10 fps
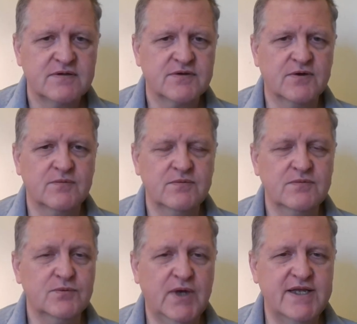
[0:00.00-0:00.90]
So,
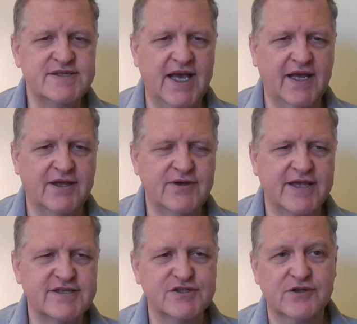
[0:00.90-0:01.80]
wait a second, you're
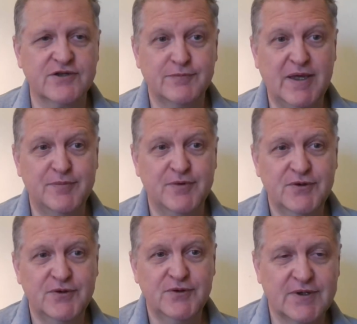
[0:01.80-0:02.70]
not just looking for people
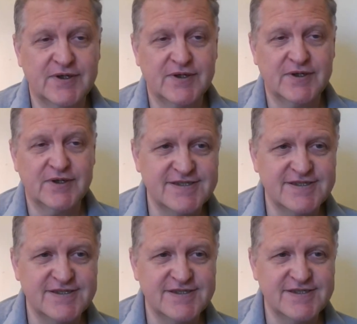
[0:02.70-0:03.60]
who are nice
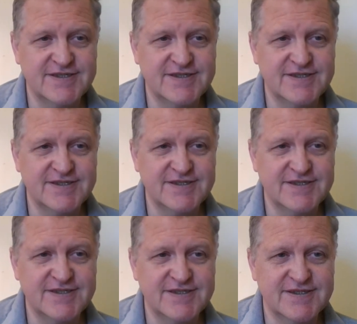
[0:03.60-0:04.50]
and behave well.
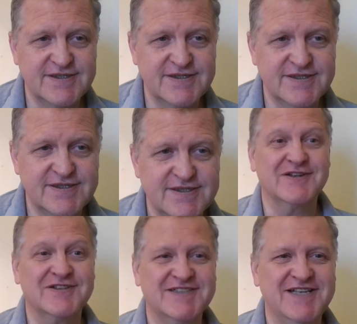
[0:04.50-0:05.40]
Yeah, you're looking
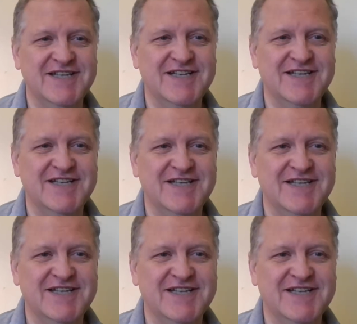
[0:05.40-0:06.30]
for success.
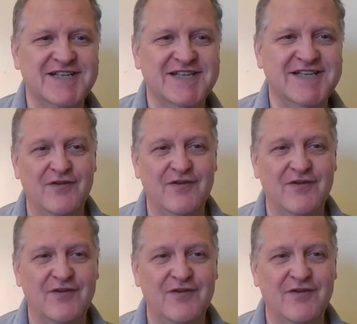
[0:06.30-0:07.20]
You want to follow
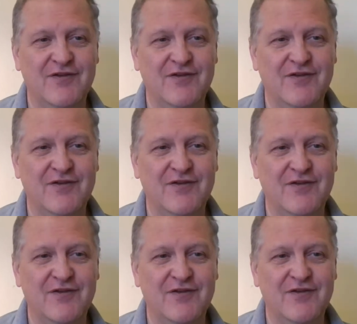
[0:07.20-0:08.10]
because
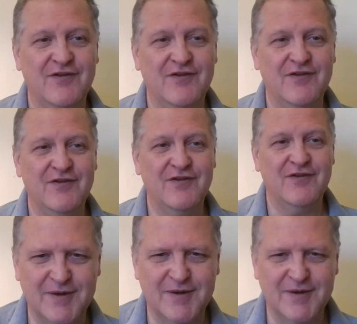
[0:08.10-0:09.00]
you want to become one
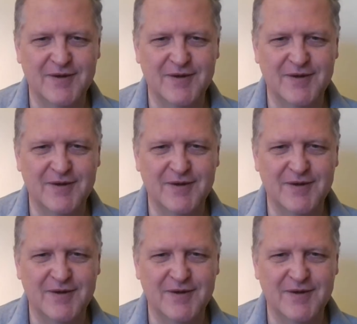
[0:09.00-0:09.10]
of them.